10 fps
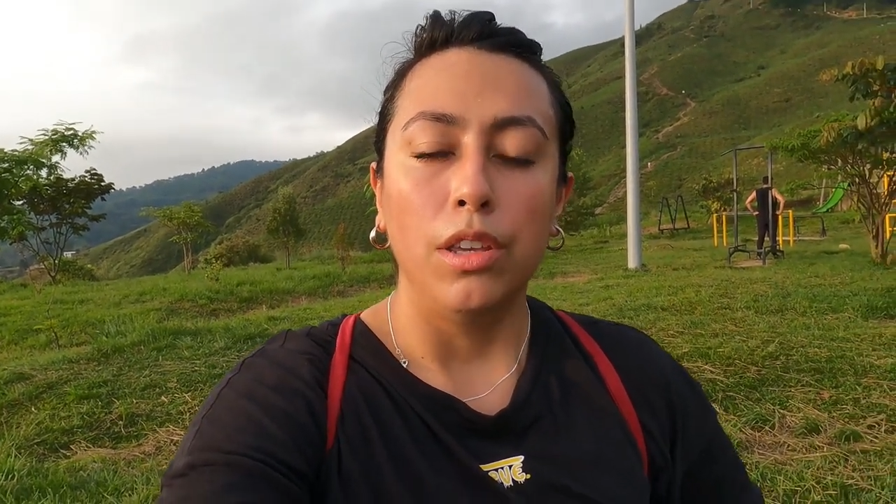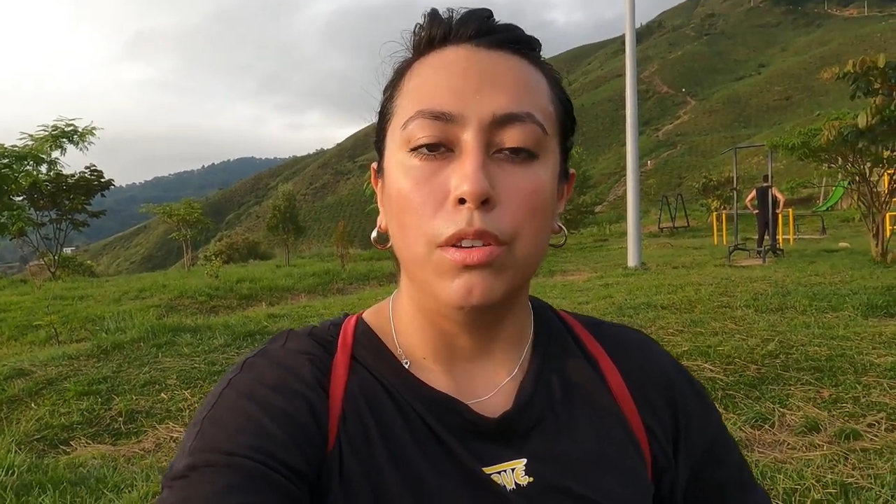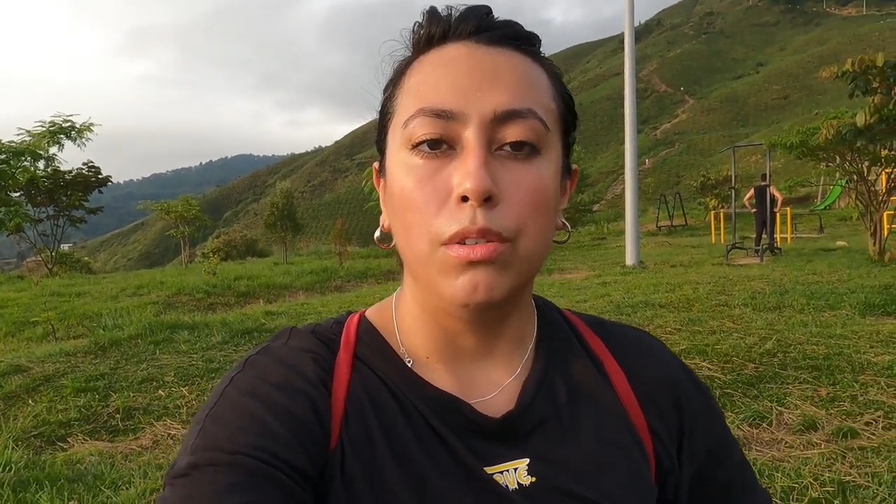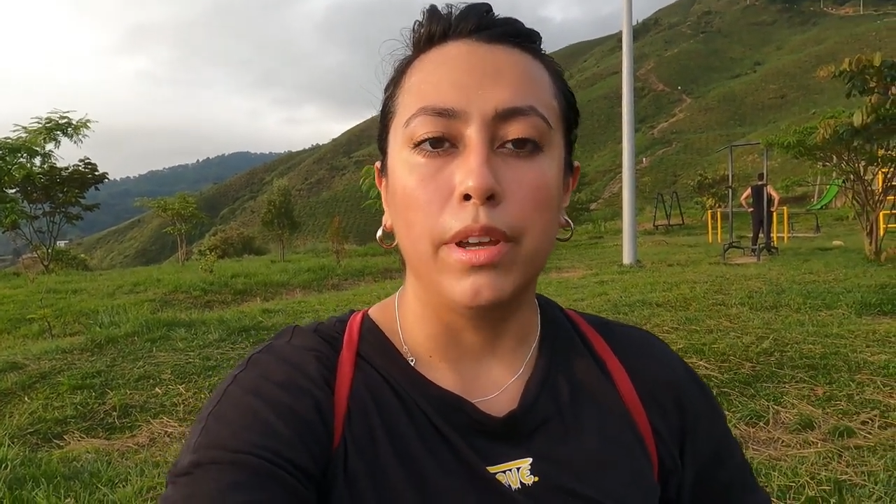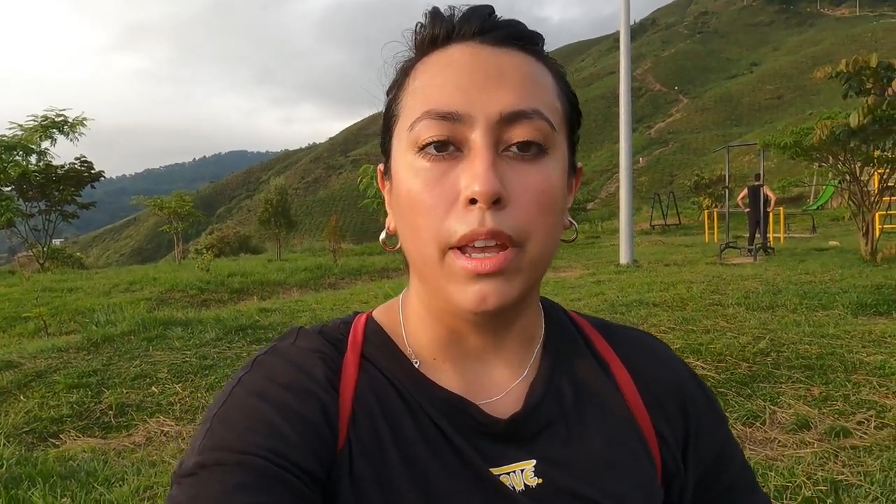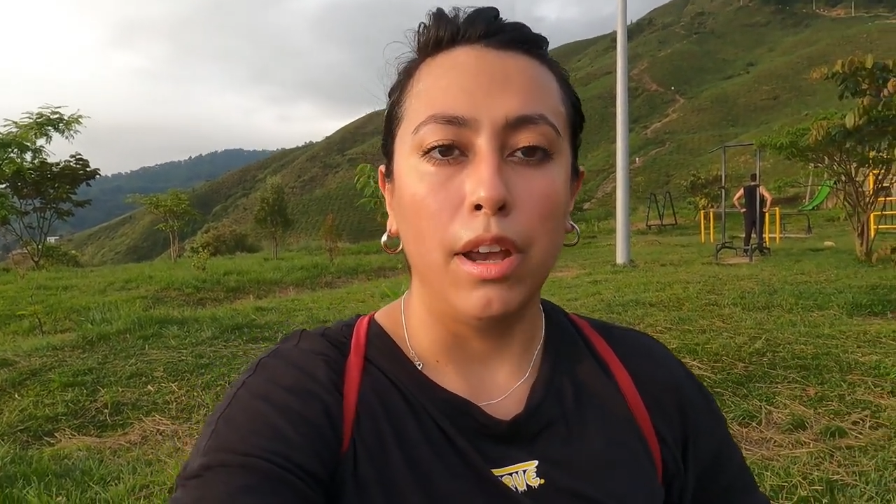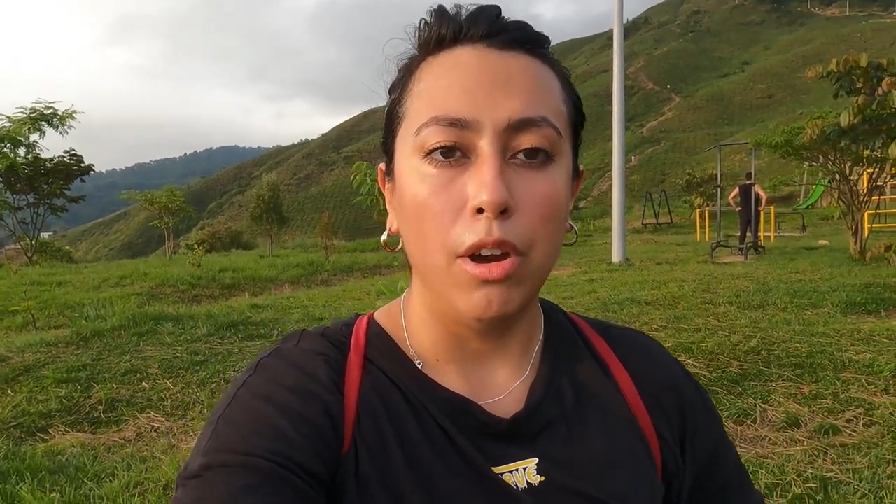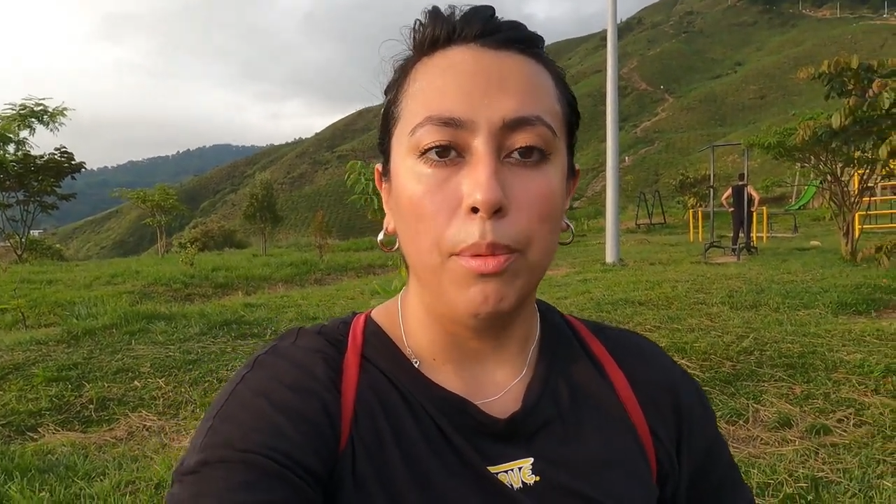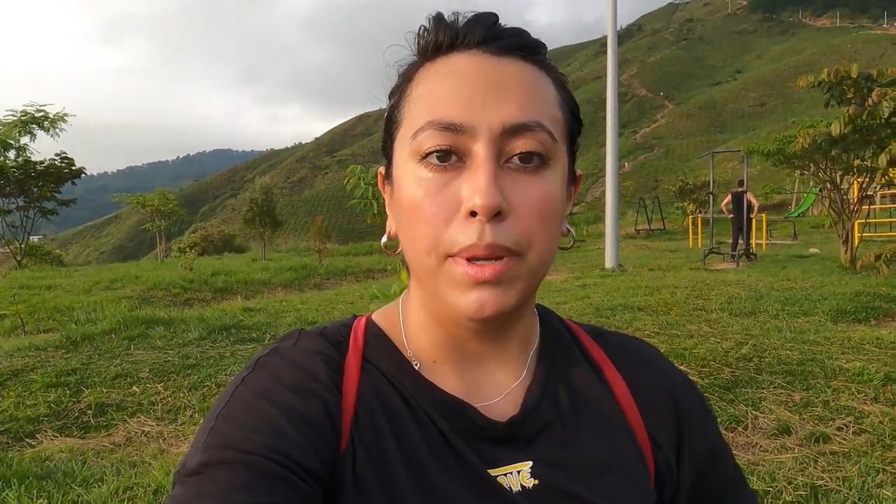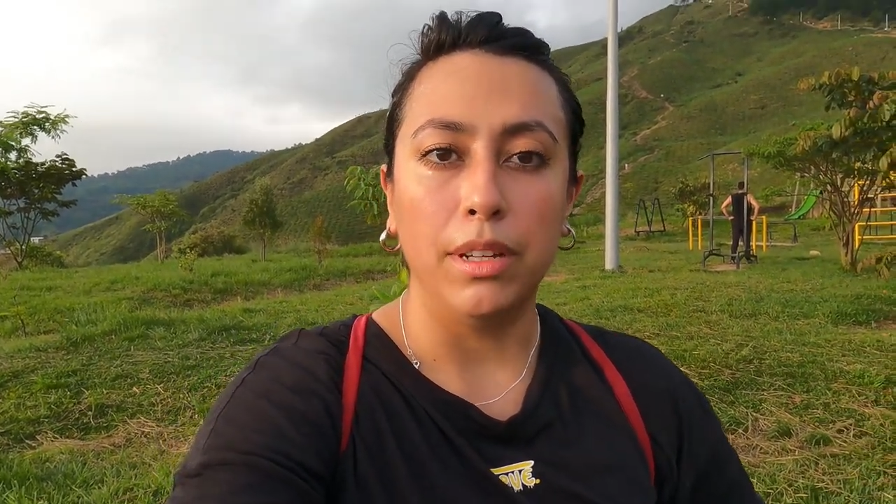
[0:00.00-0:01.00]
you can
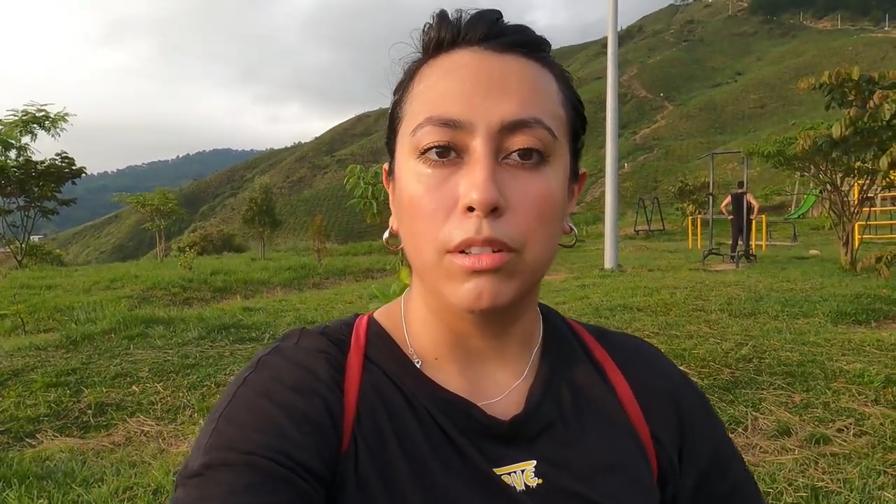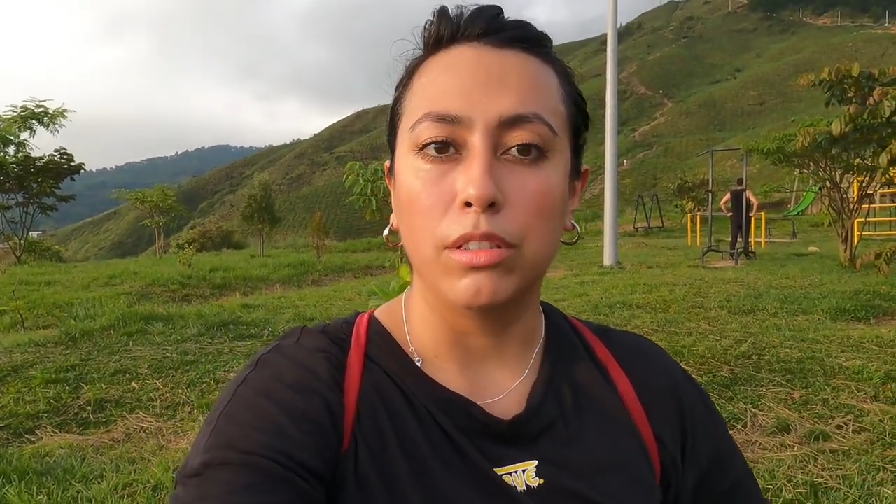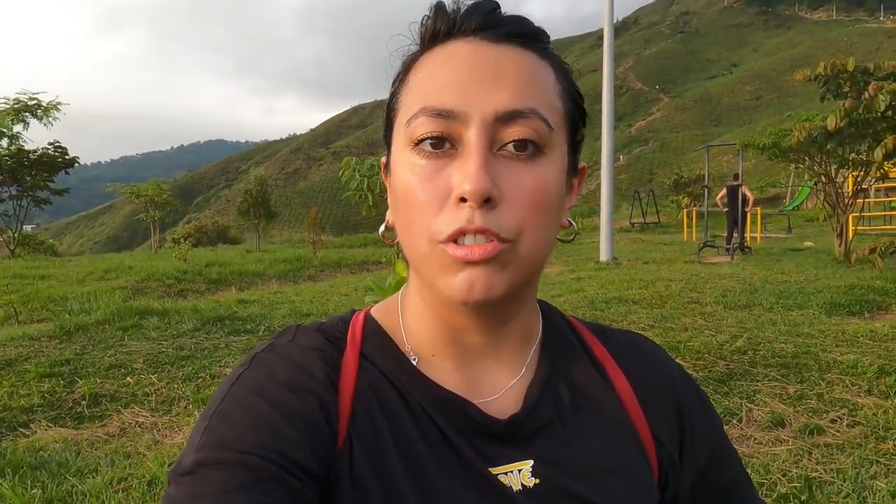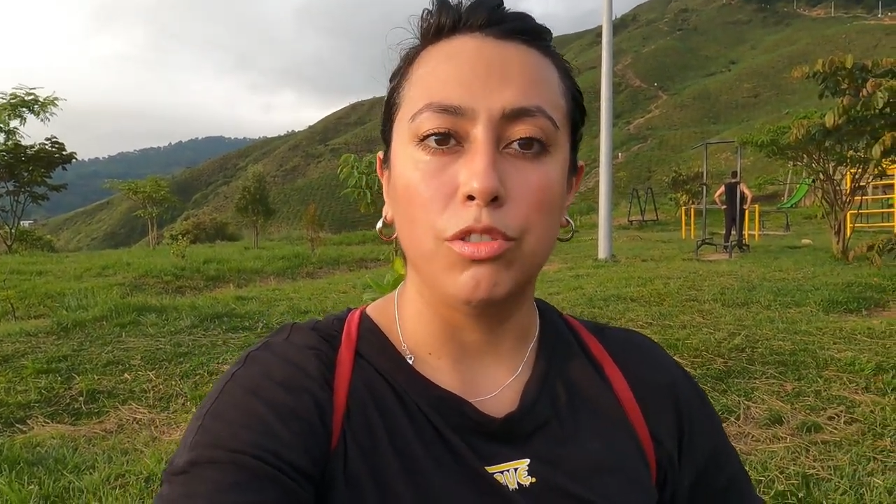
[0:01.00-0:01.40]
come and also